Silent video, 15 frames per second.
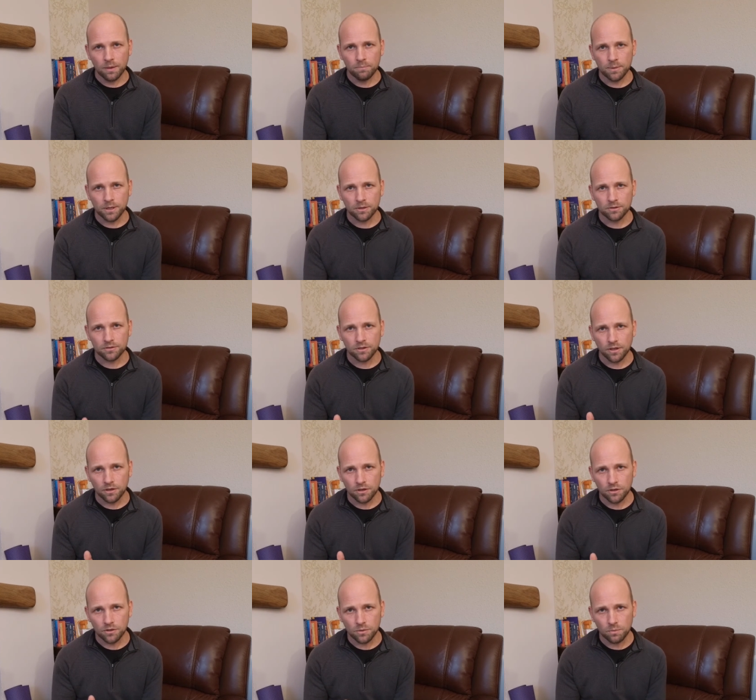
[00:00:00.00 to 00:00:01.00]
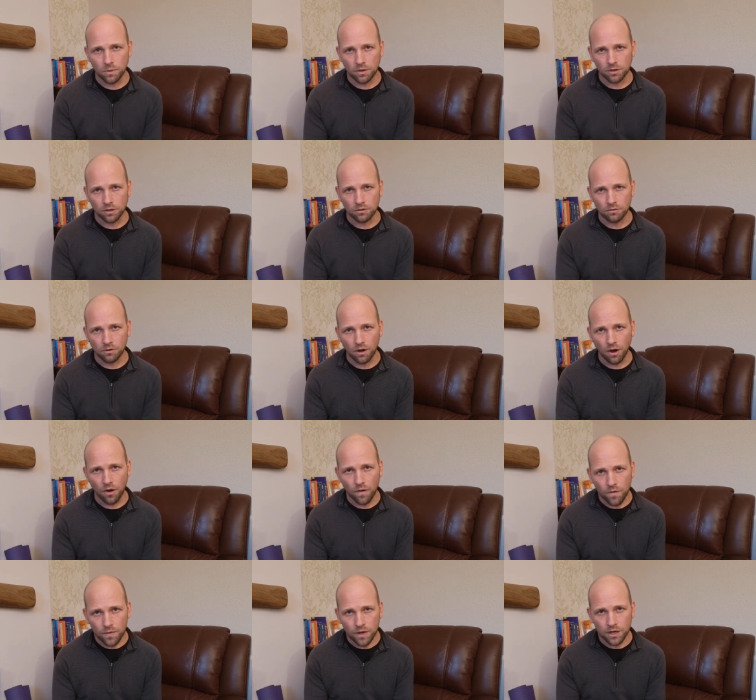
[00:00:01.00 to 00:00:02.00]
Because you want to
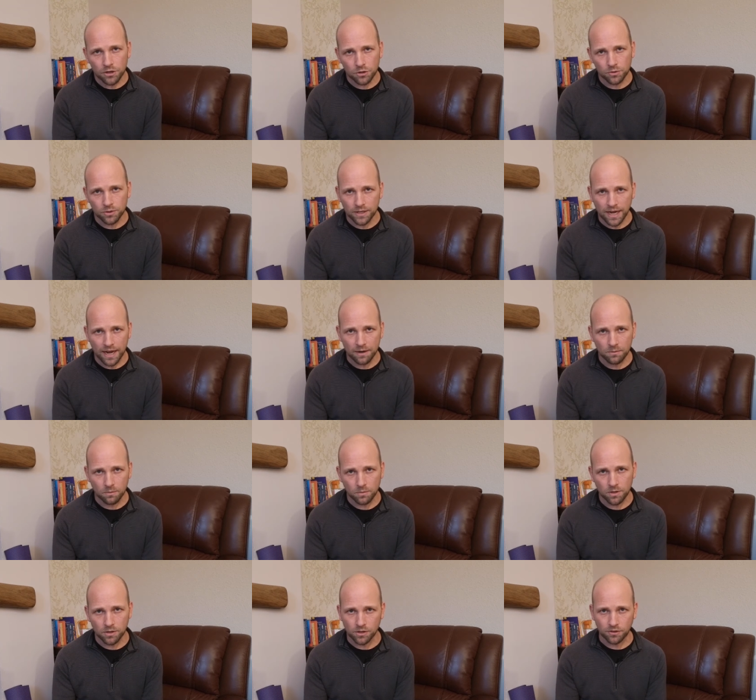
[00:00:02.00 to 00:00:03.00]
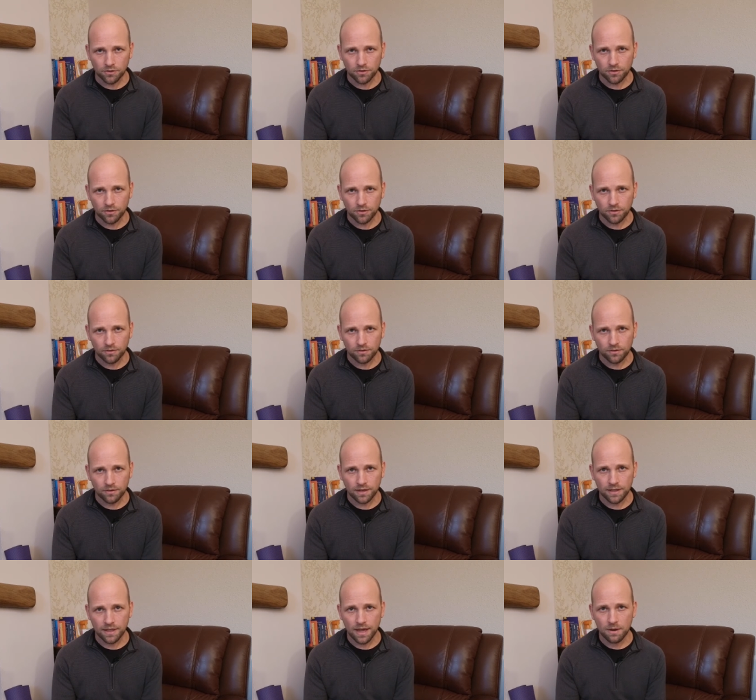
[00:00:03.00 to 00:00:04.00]
grow your net worth.
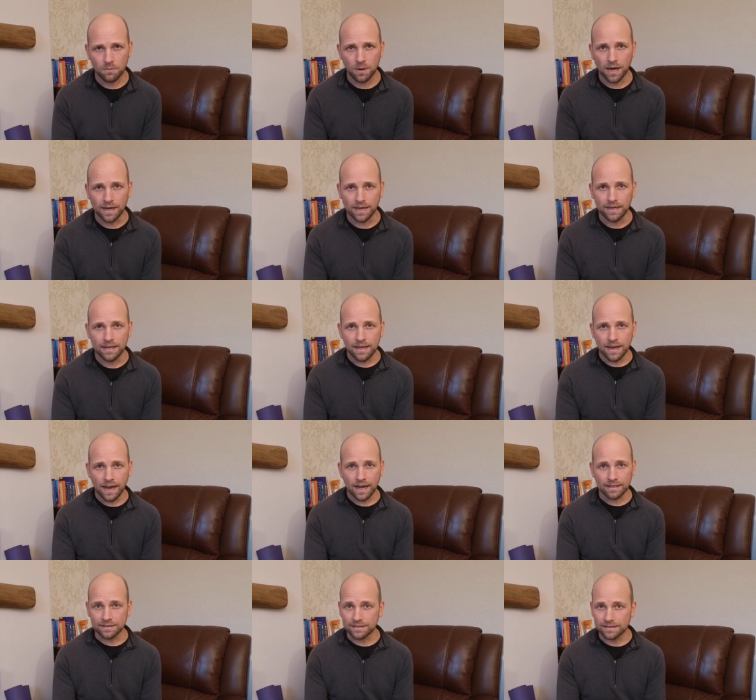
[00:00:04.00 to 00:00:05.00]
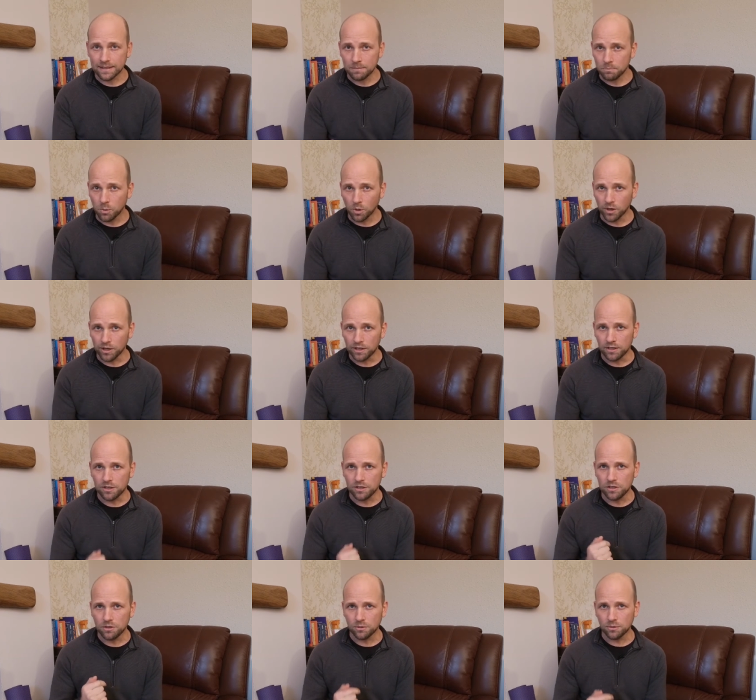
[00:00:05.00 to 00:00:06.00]
And that way, at some point,
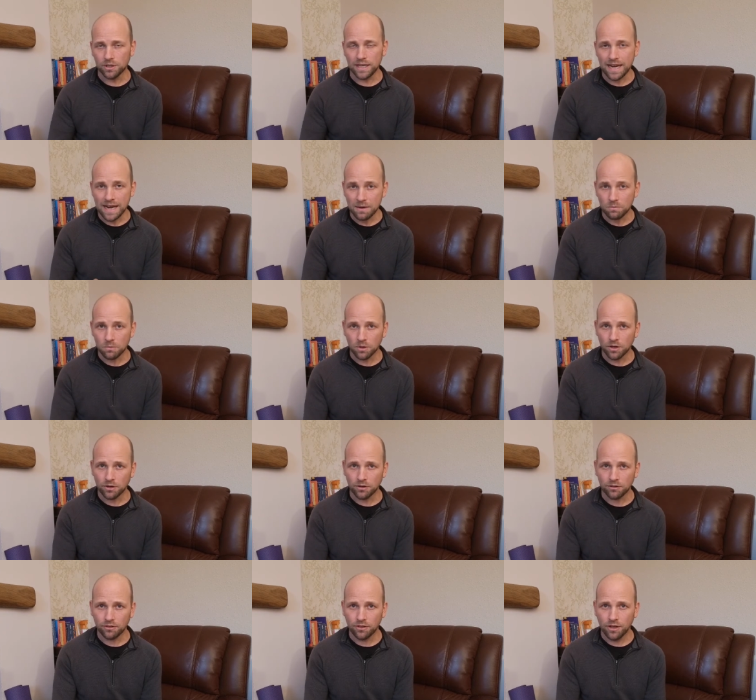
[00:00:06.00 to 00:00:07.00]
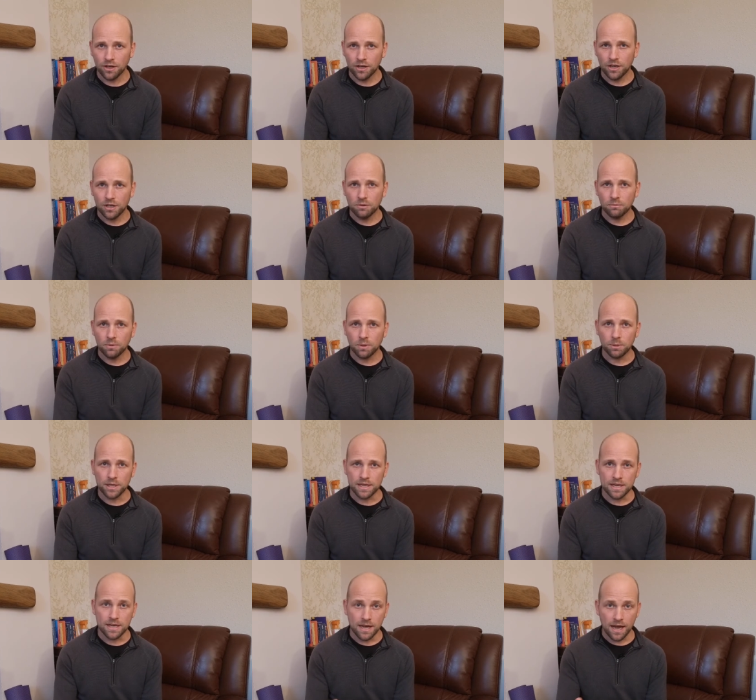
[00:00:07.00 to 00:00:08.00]
your net worth will
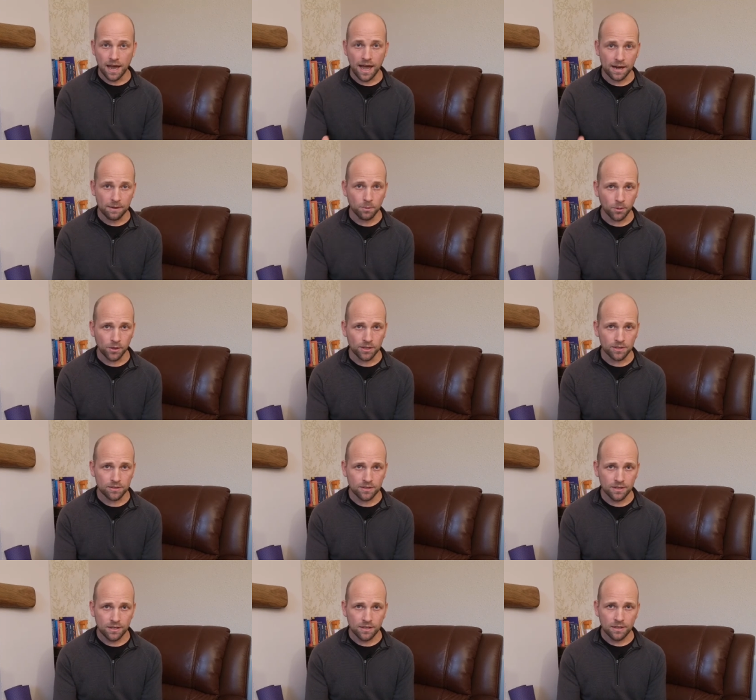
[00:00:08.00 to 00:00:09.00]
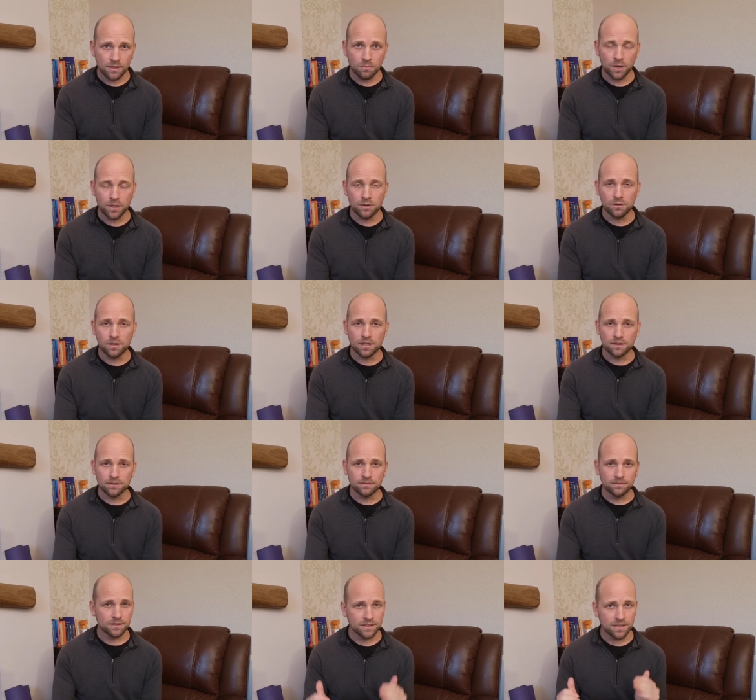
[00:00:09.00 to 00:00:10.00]
be at a point where you
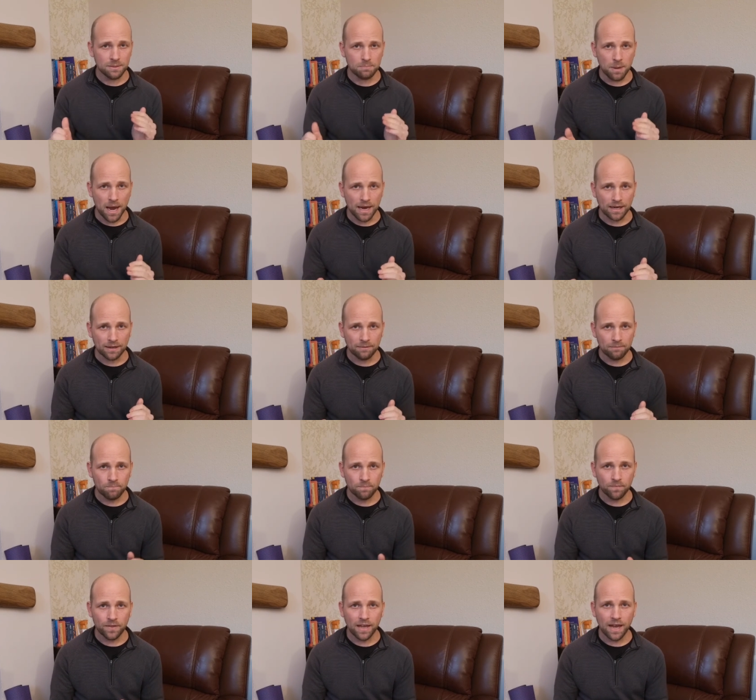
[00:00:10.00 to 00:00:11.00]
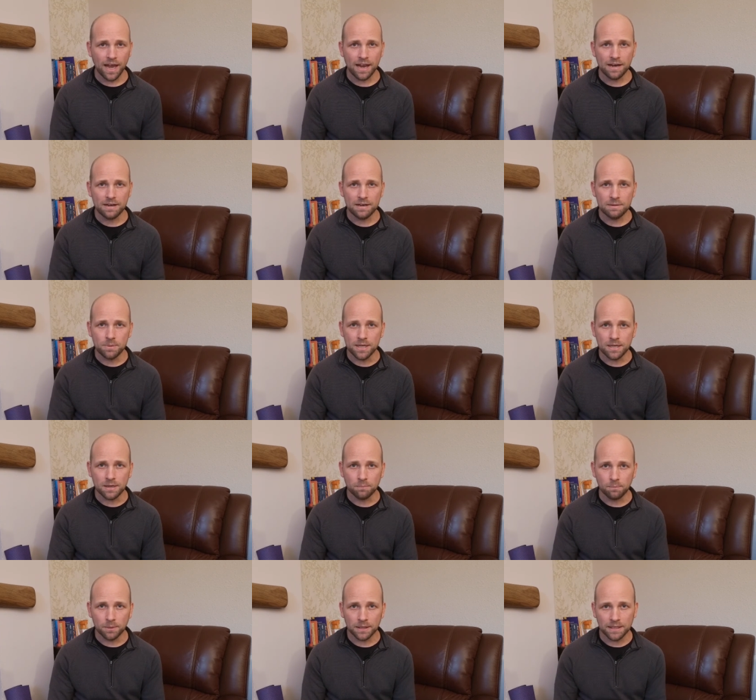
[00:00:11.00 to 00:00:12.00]
can sit back and be
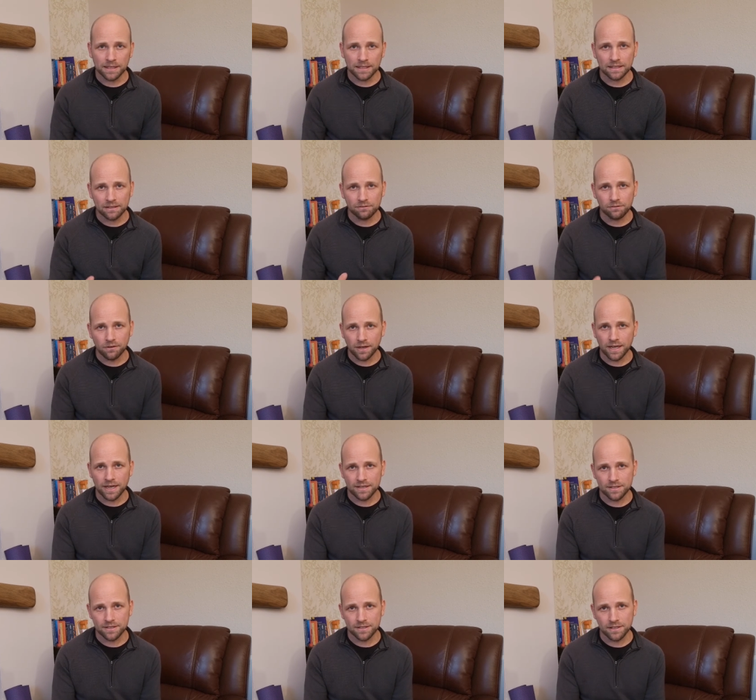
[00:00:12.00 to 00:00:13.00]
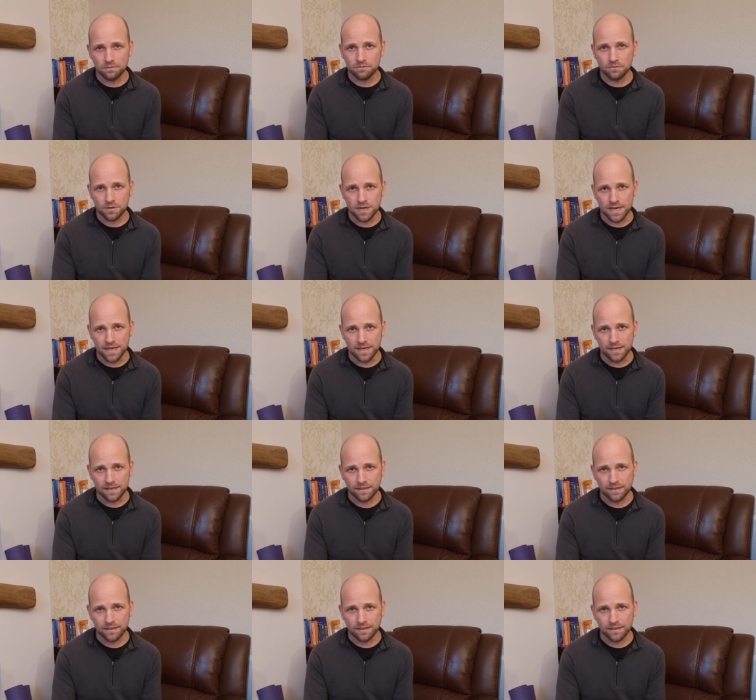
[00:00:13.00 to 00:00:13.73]
completely financially free.